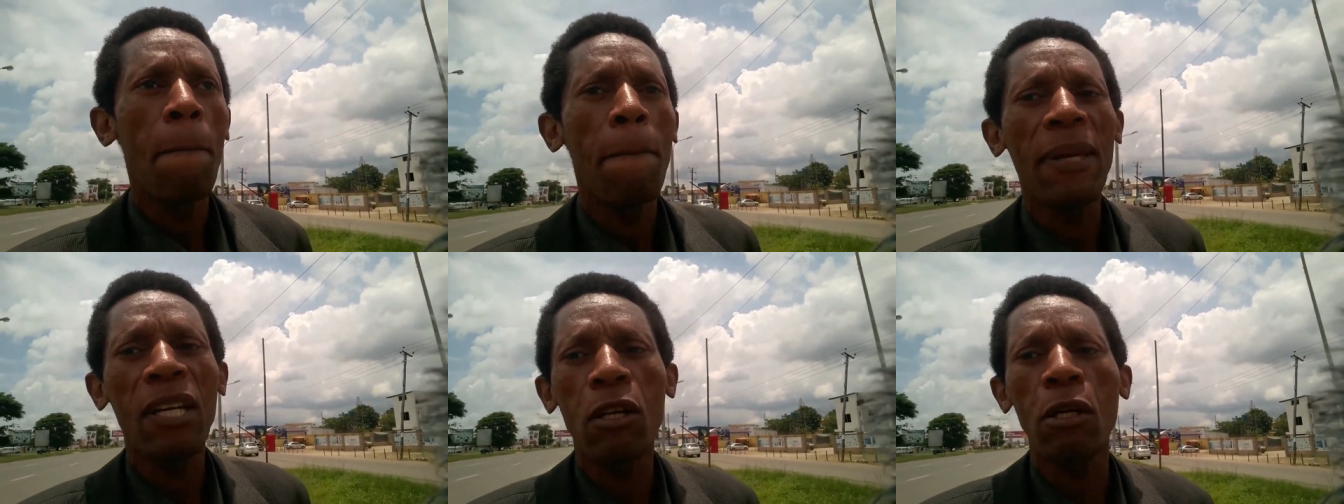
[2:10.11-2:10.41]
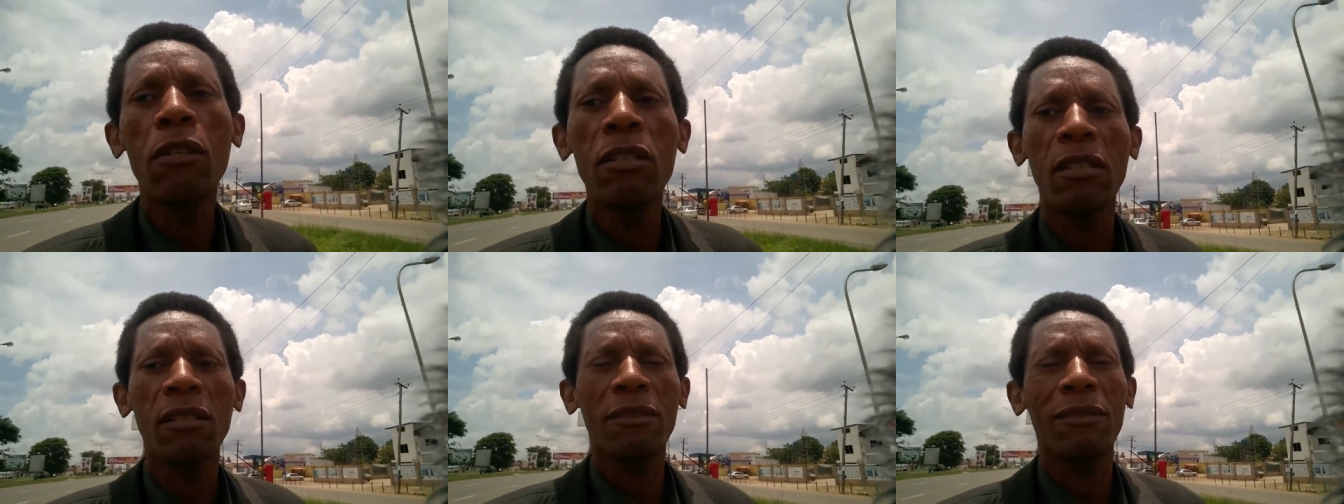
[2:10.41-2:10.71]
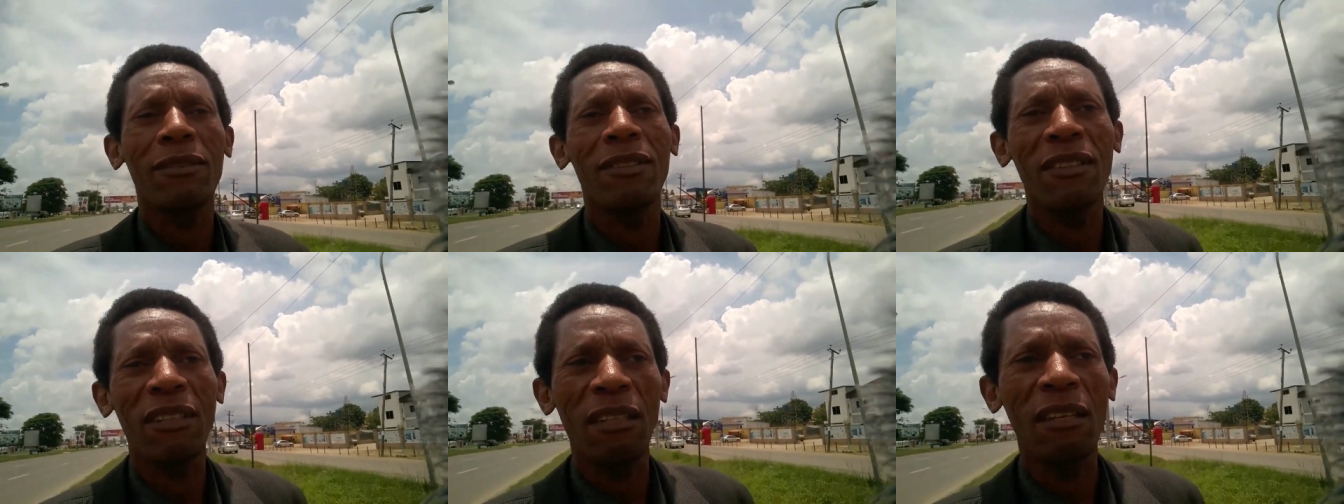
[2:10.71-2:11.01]
because
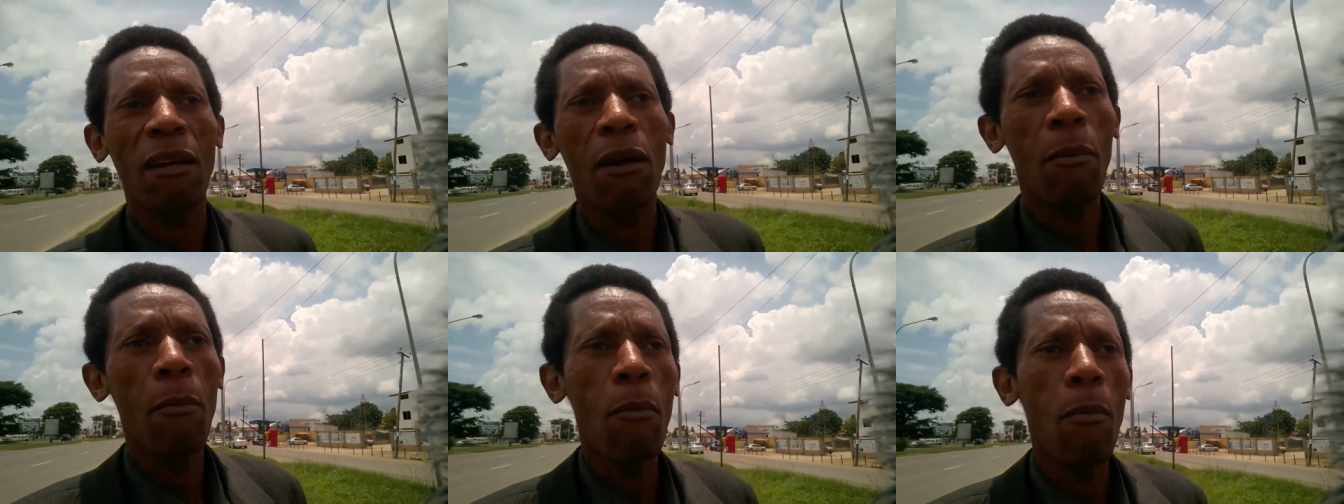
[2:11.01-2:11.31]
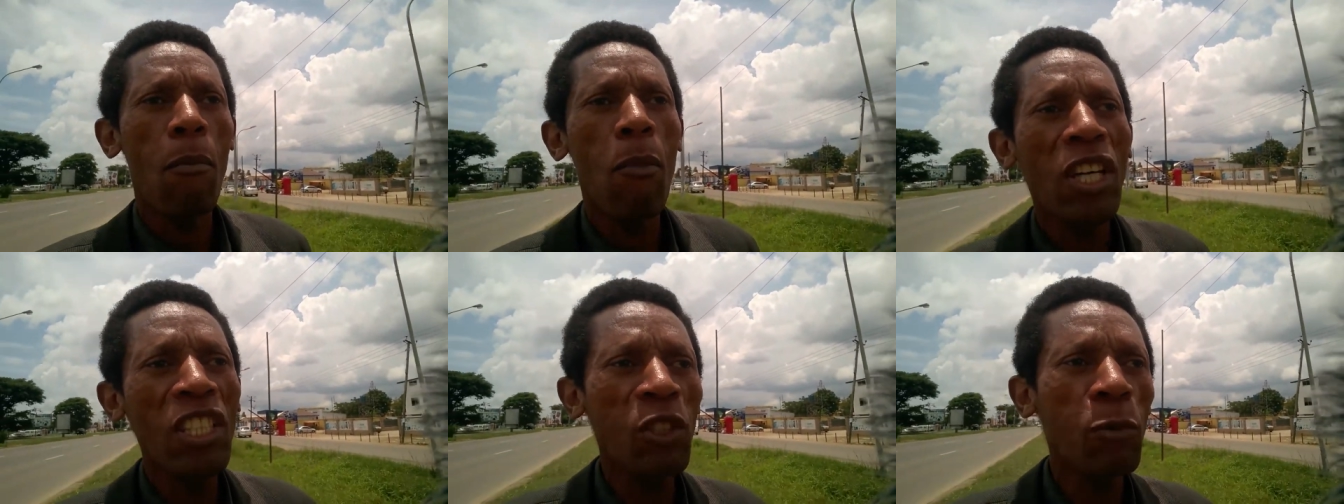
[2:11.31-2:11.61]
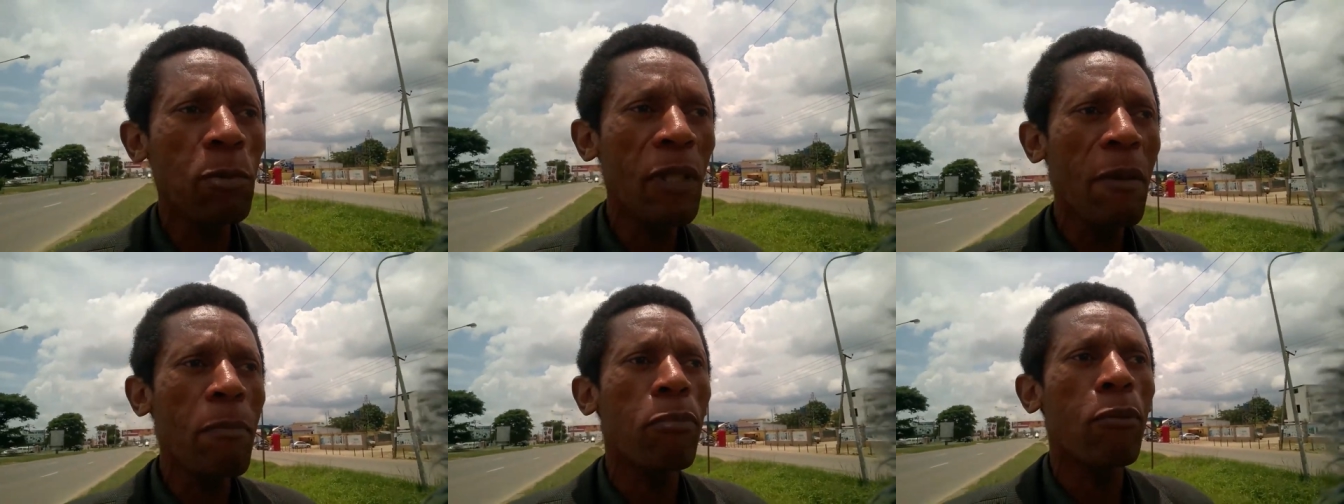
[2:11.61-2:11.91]

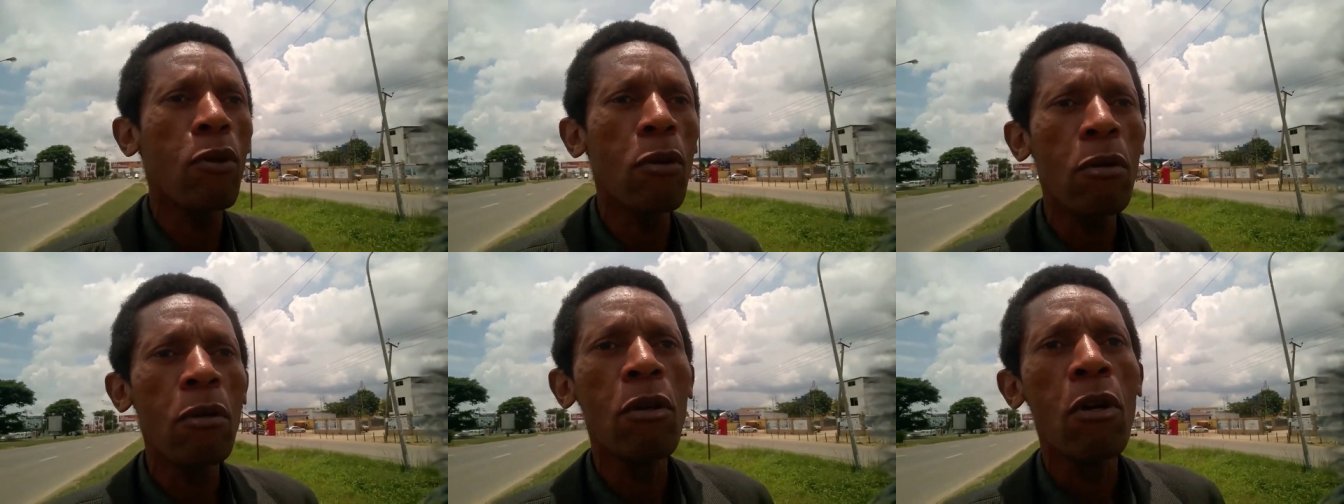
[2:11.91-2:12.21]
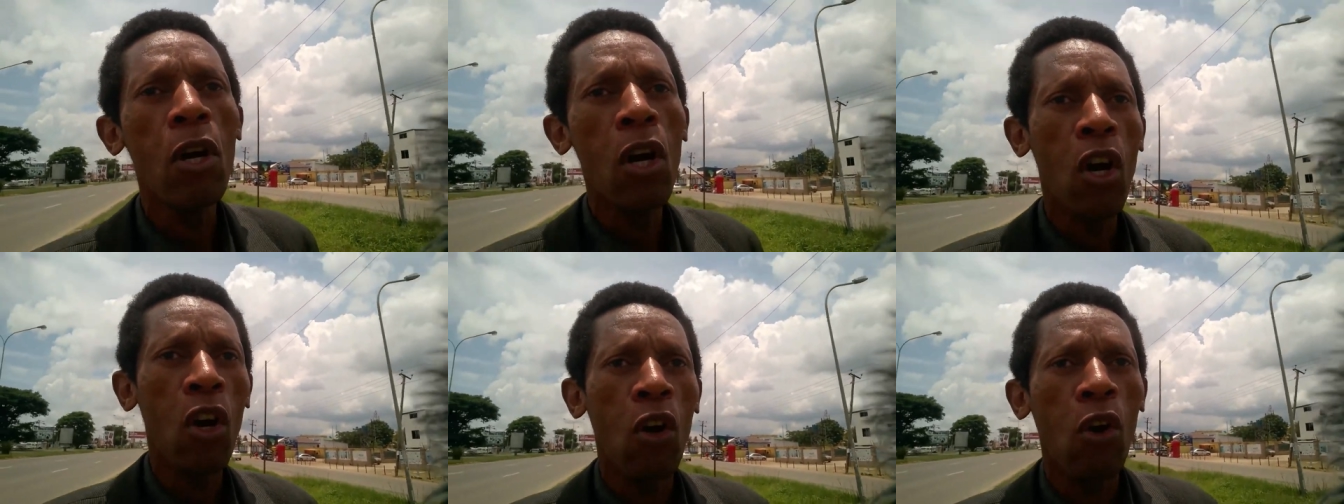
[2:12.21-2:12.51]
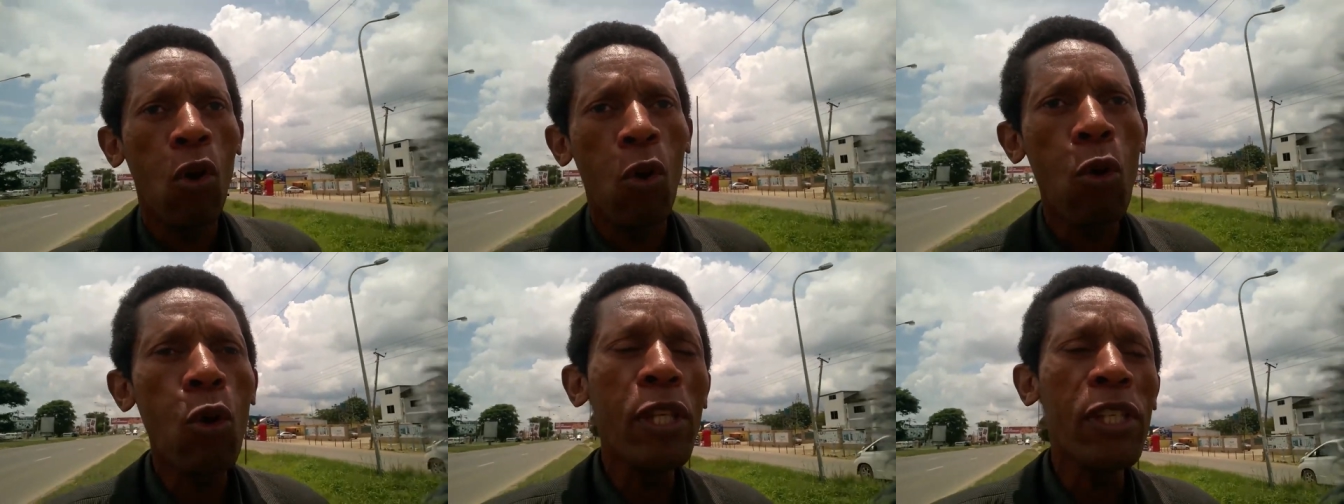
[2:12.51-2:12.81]
most people
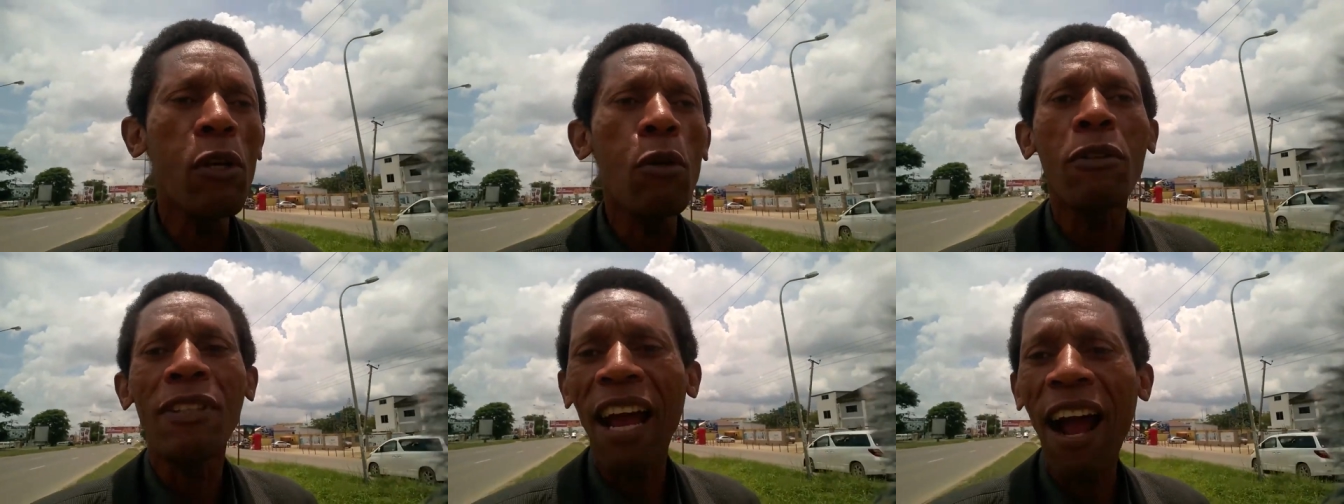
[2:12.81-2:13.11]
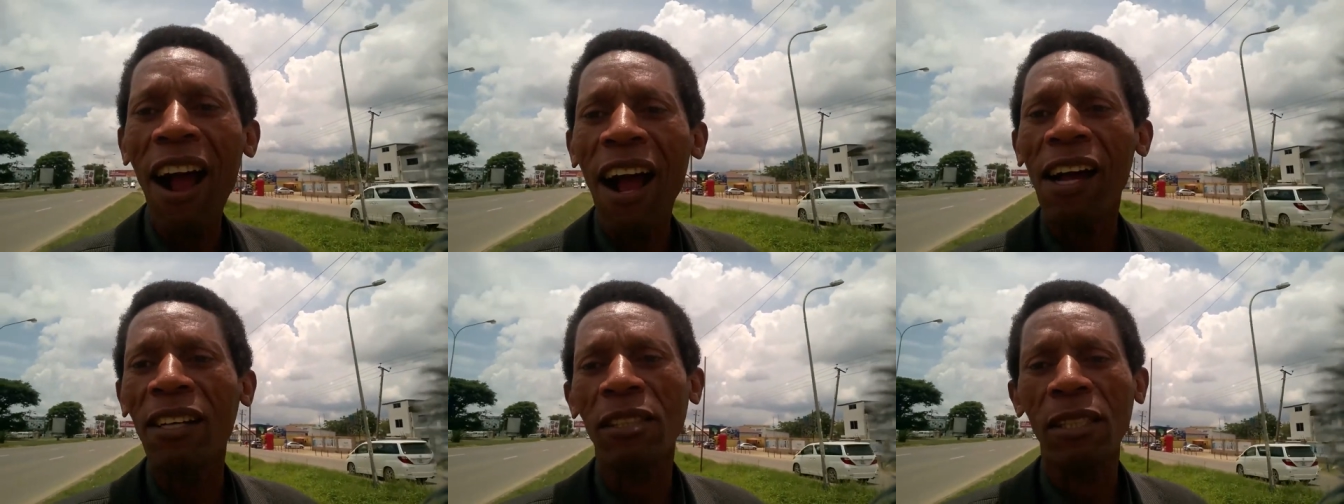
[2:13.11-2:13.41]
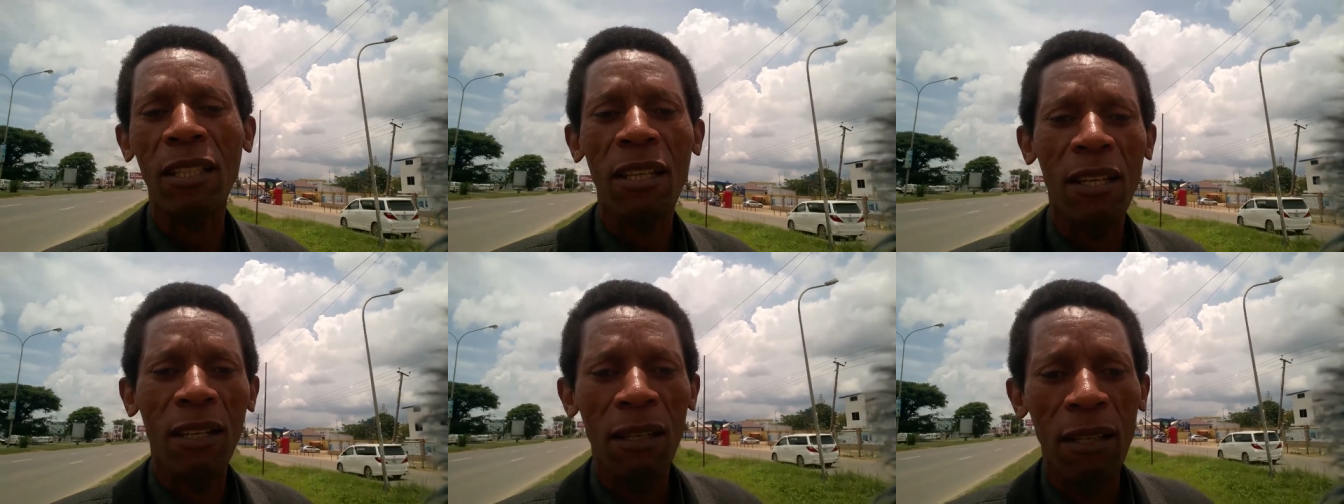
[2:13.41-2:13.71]
who you would ask